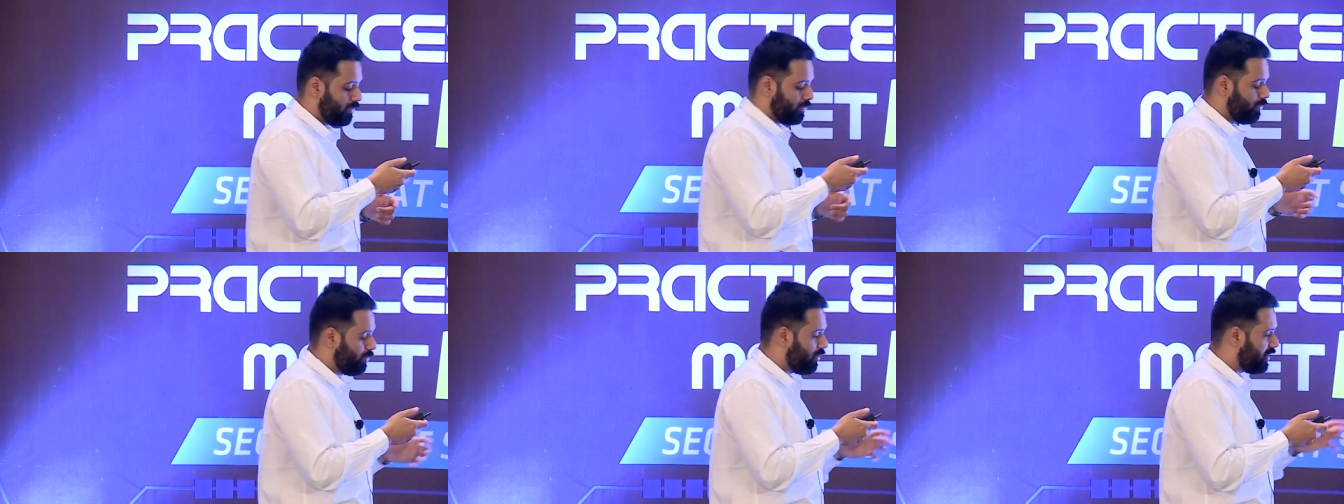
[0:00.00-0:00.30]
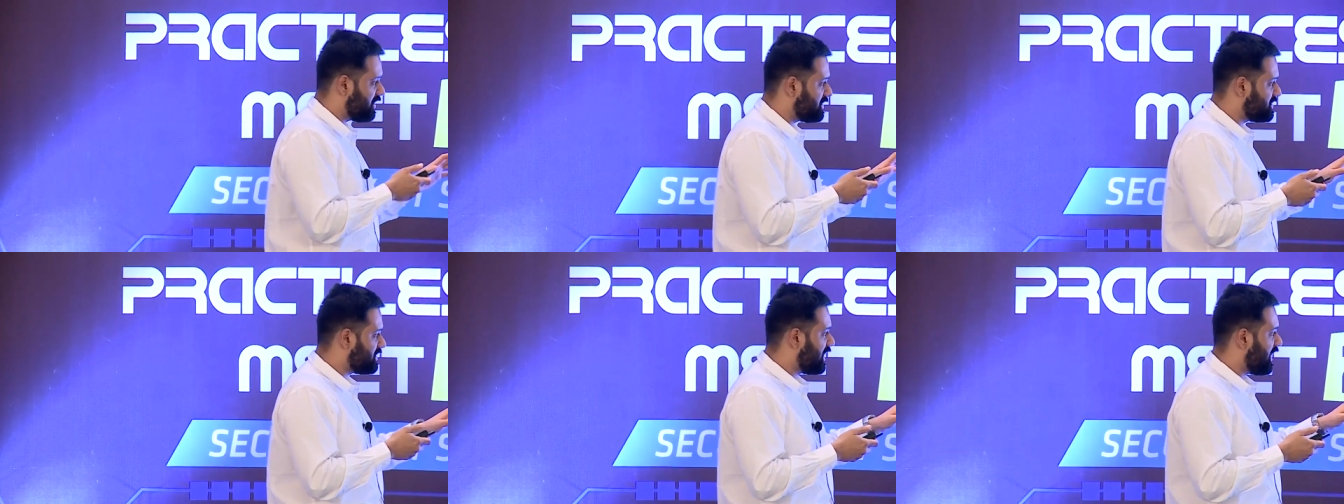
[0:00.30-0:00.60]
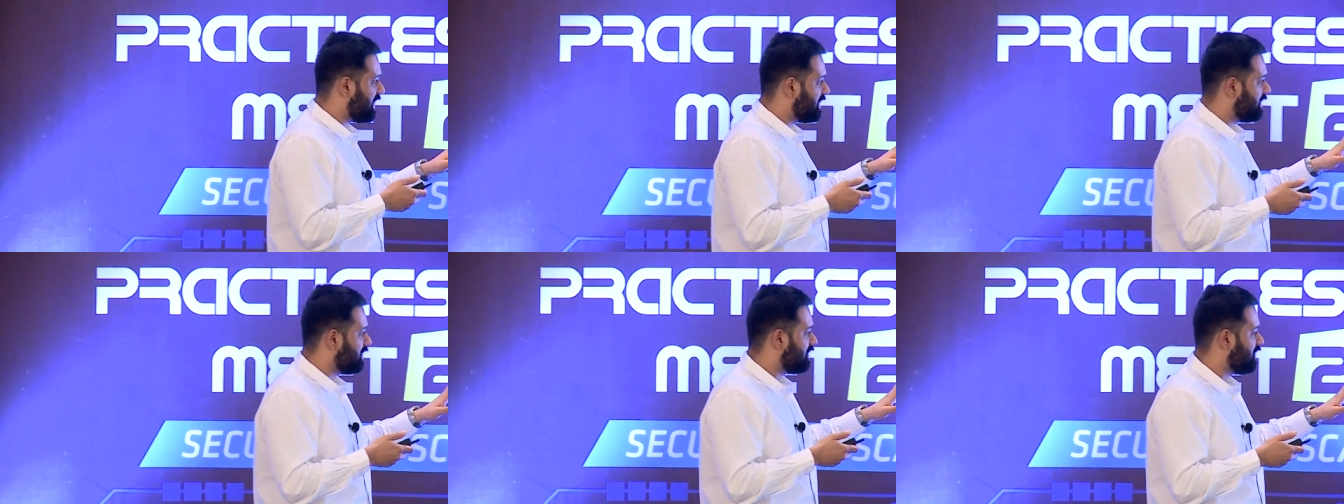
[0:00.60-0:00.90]
what is an
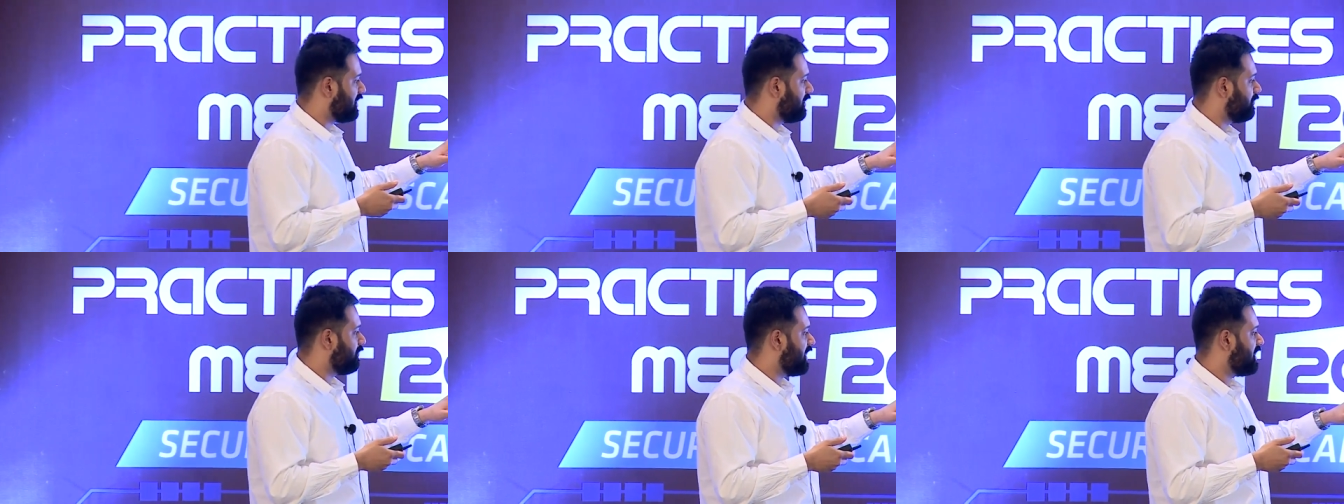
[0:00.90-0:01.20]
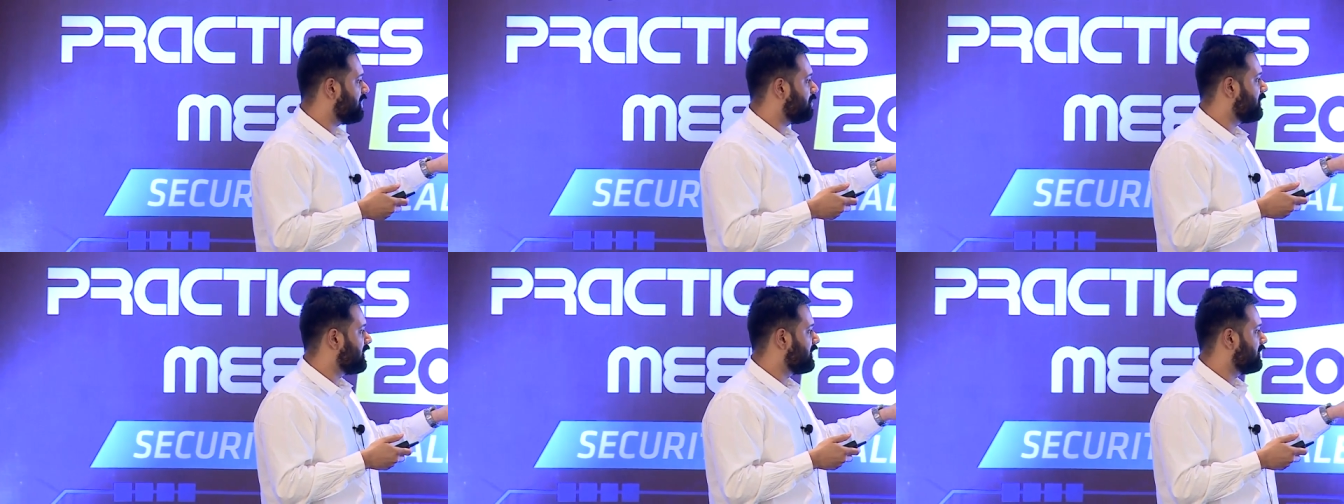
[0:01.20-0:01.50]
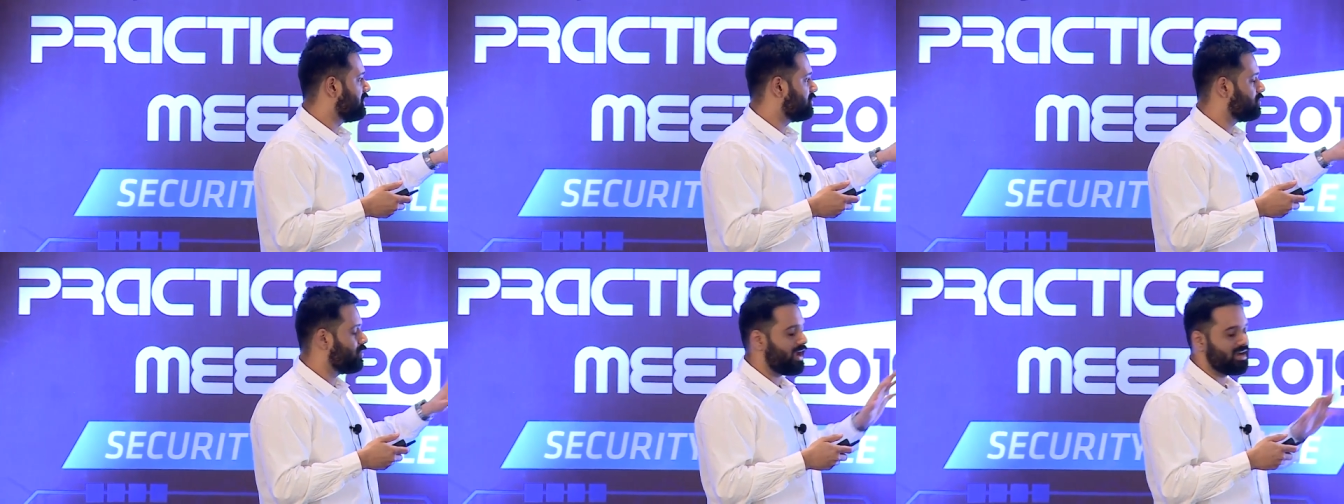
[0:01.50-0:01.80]
identity? Very
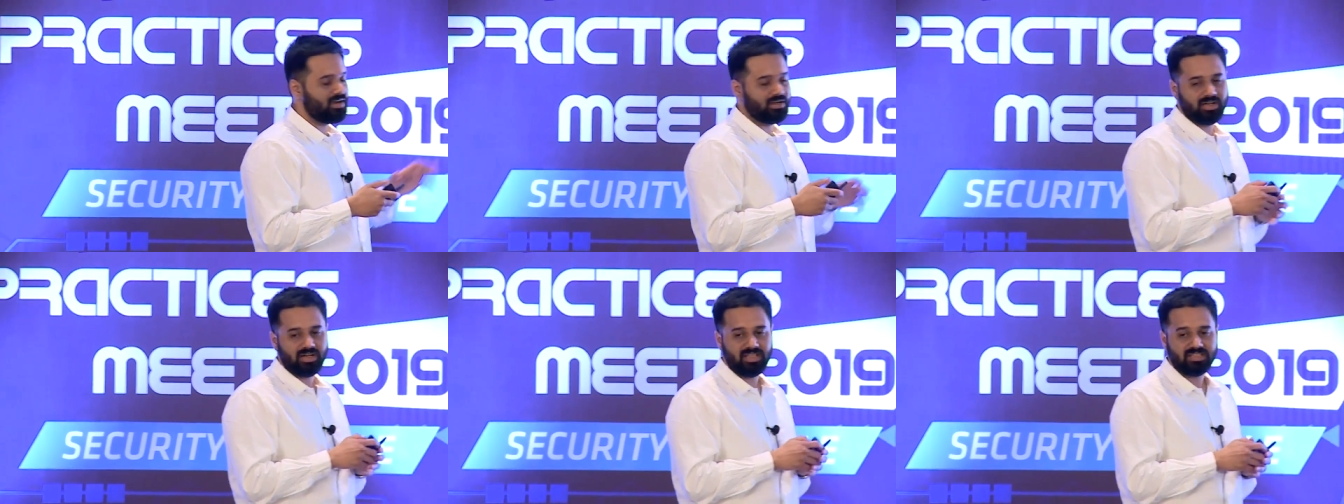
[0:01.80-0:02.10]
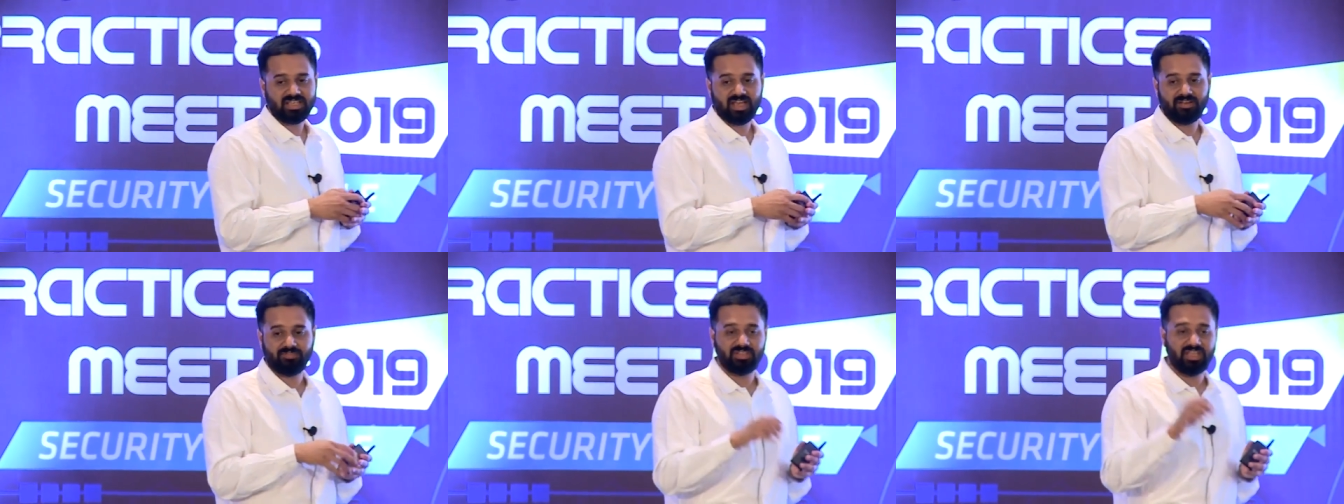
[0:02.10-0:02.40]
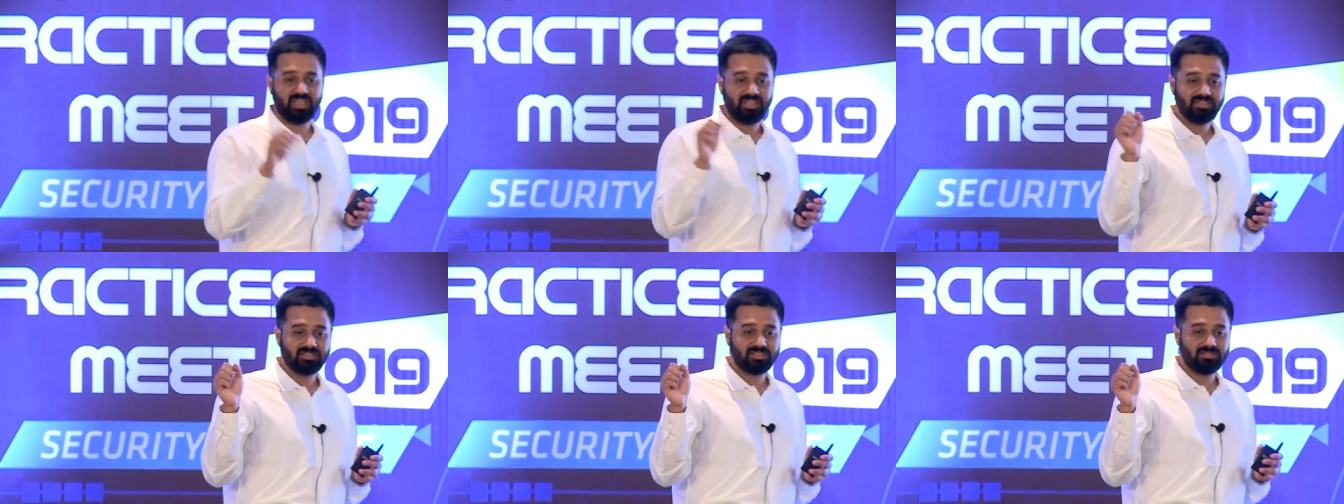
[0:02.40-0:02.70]
quickly. So identities have
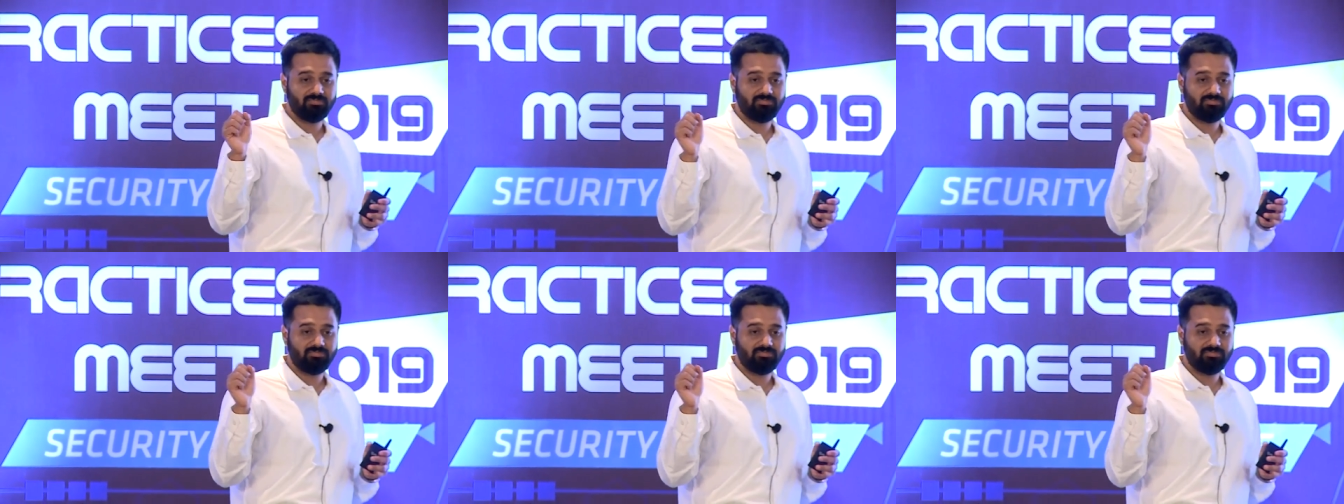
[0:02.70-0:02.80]
things.